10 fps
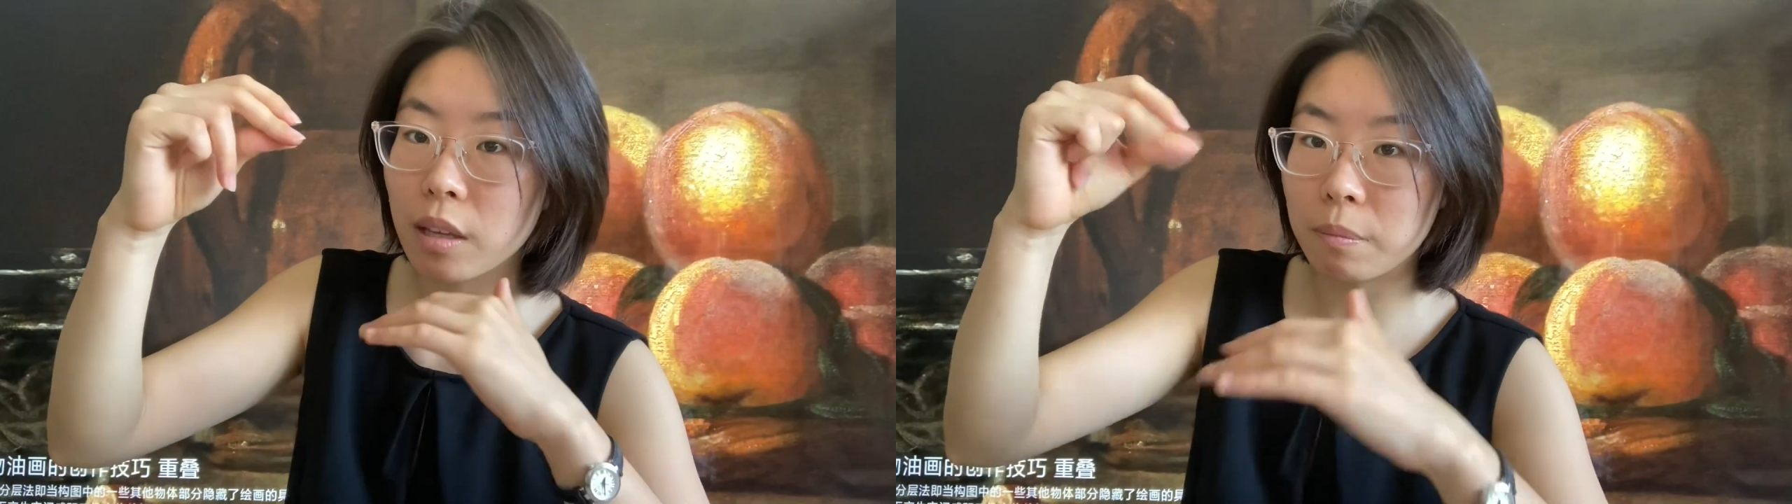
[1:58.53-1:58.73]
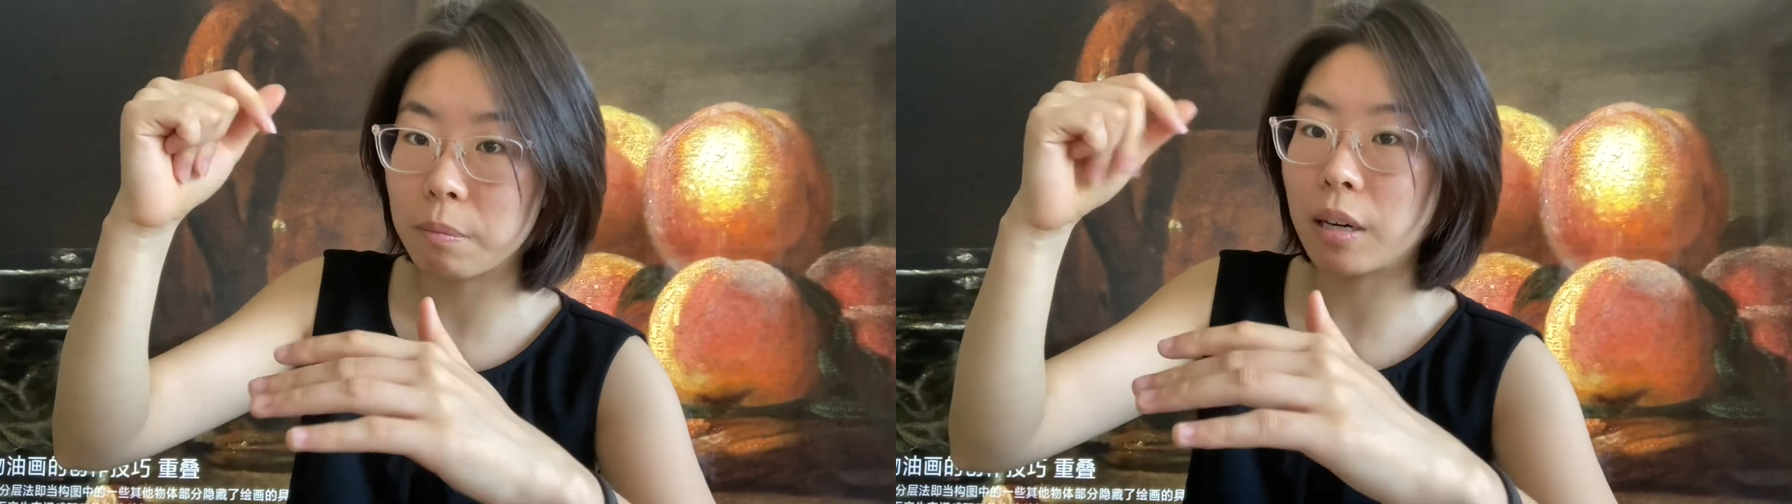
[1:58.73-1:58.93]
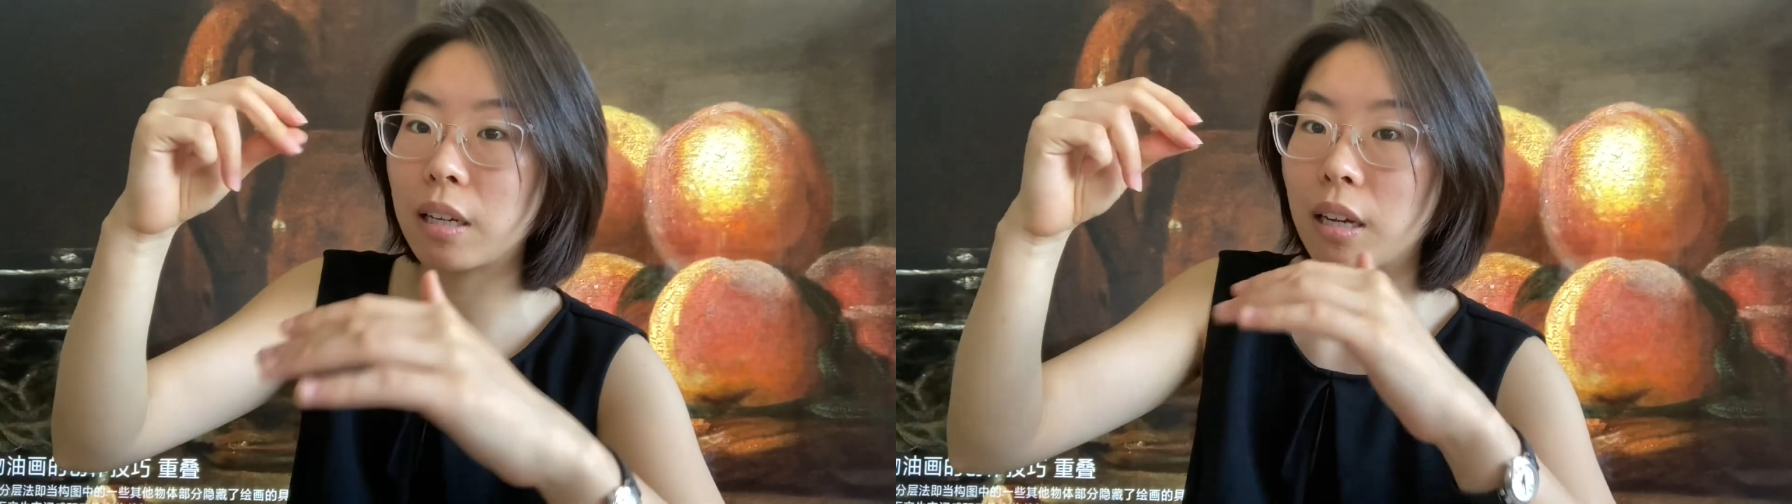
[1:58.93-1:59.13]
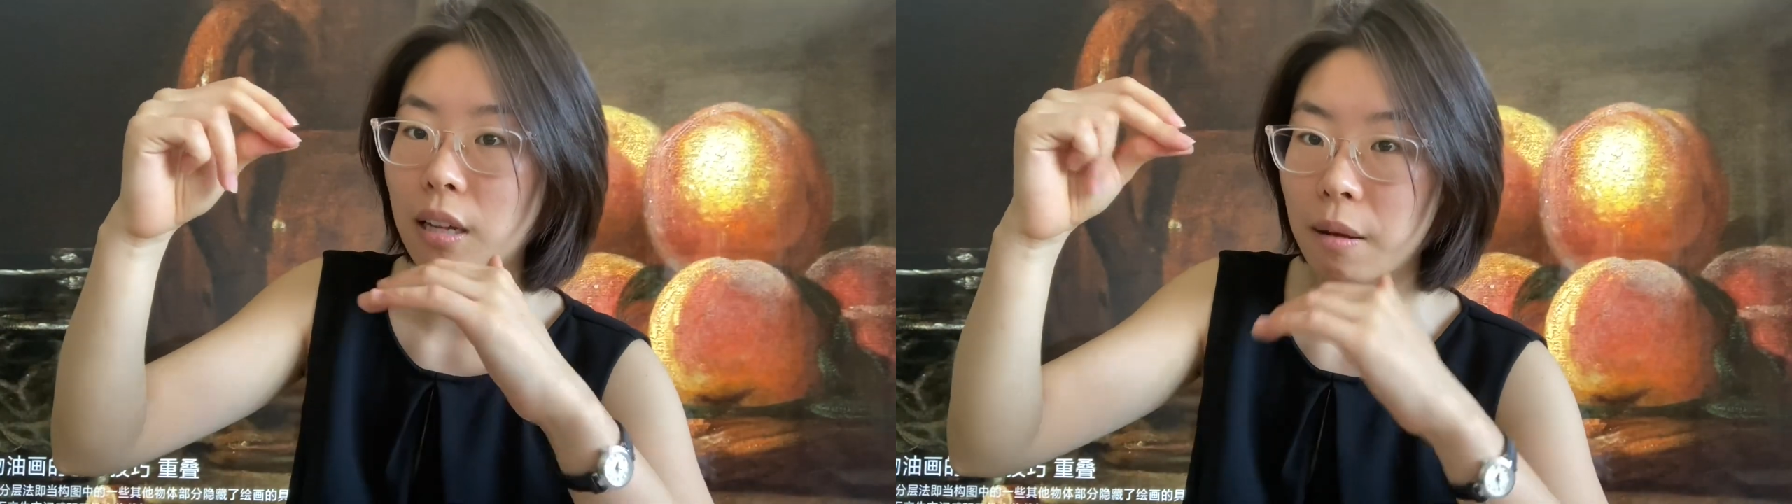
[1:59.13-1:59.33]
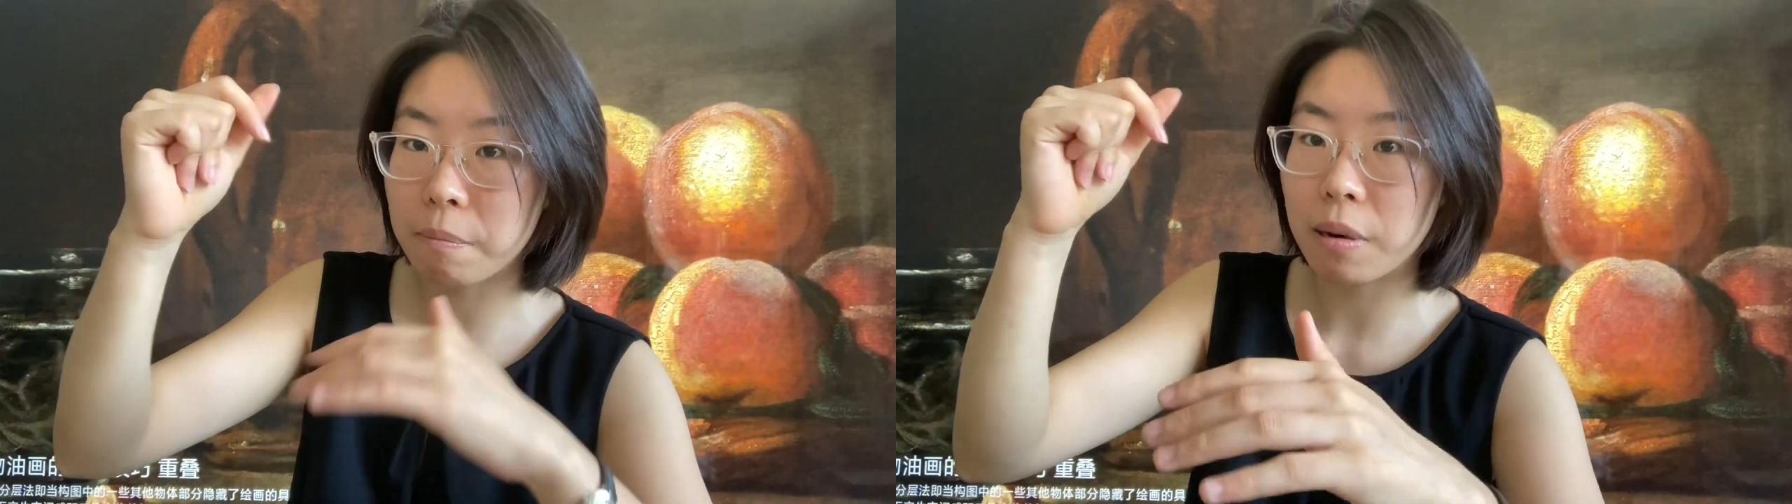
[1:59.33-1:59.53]
ba da
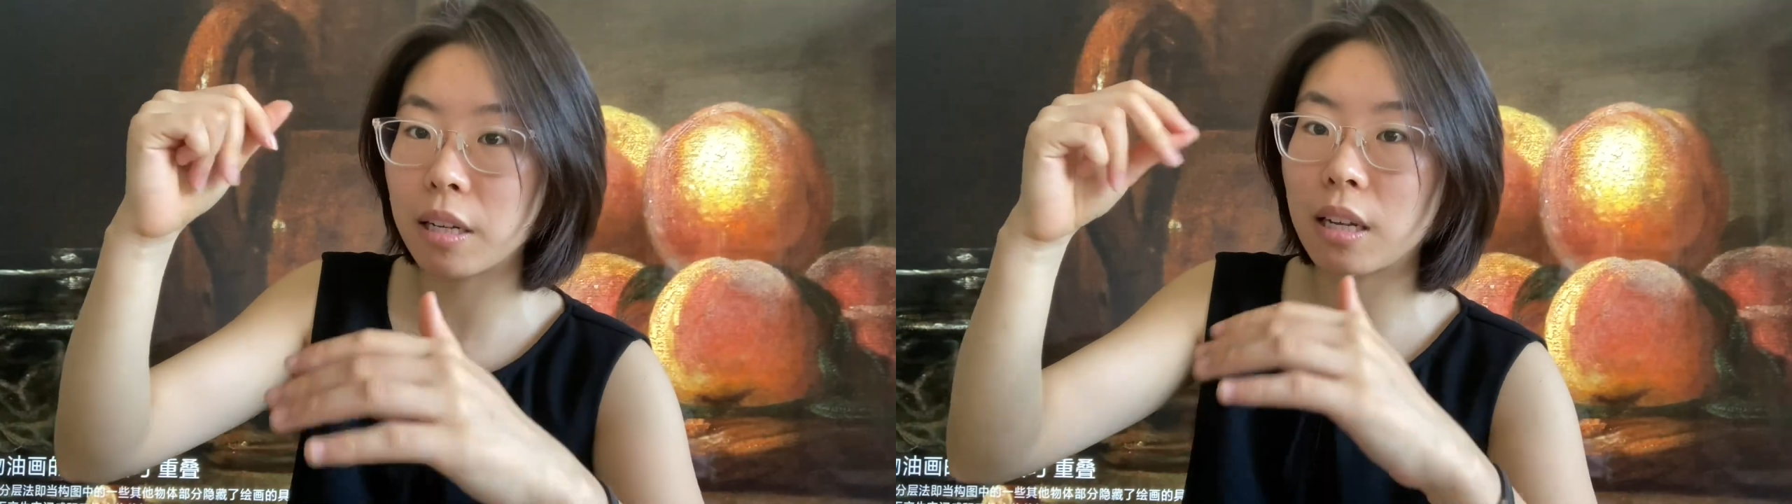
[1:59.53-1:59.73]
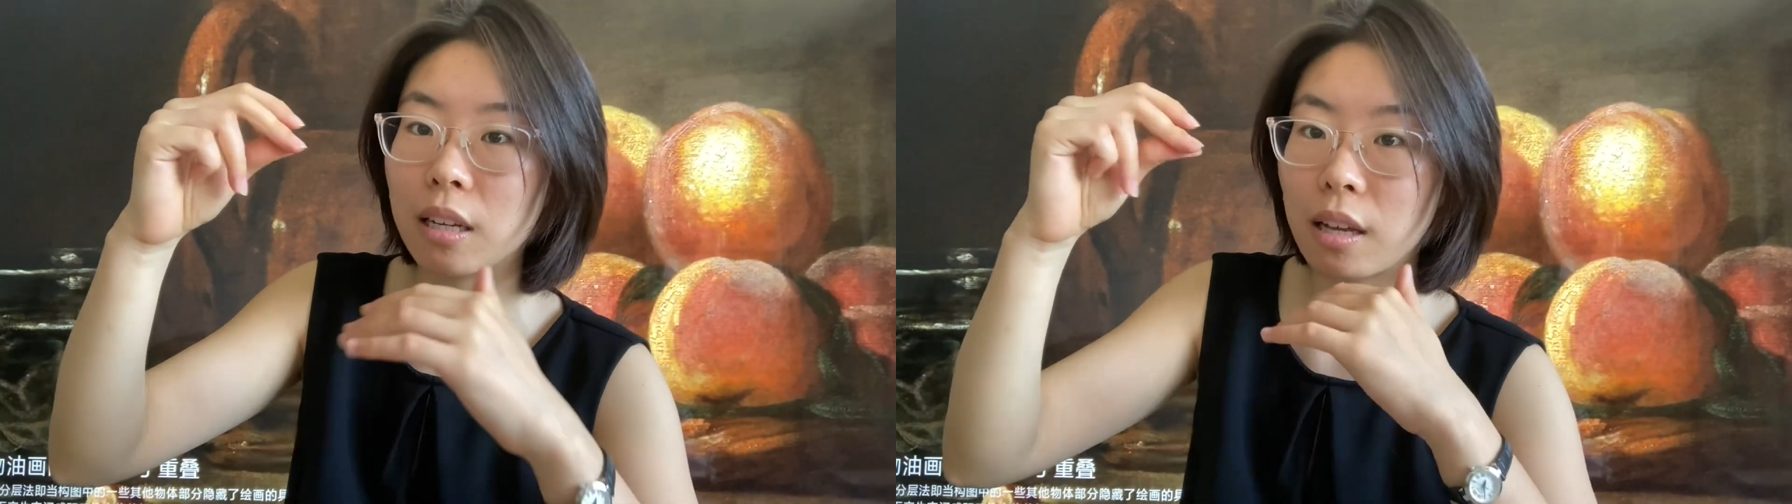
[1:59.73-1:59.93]
da ba da